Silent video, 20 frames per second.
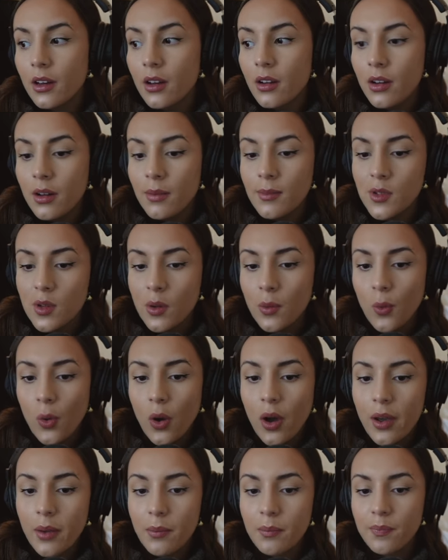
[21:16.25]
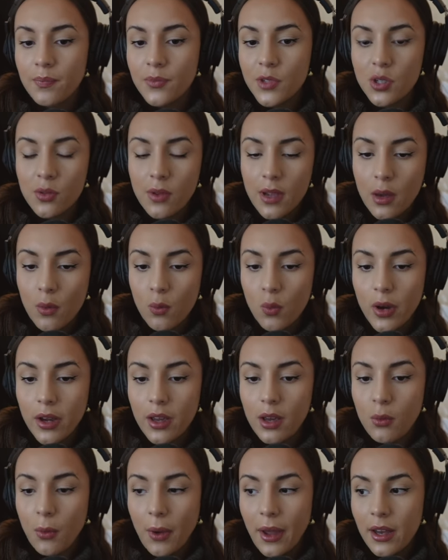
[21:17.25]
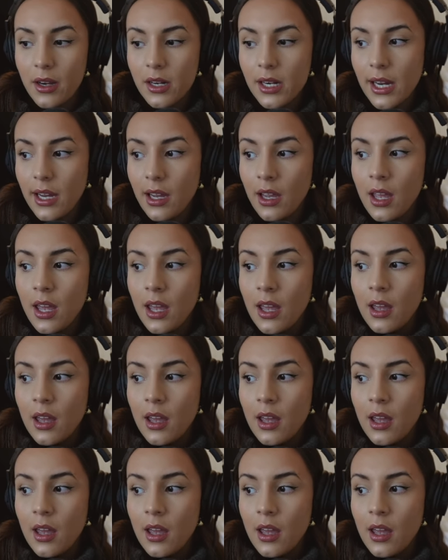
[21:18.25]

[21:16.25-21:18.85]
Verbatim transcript: oh, I'm doing what I'm doing, I'm working away at it,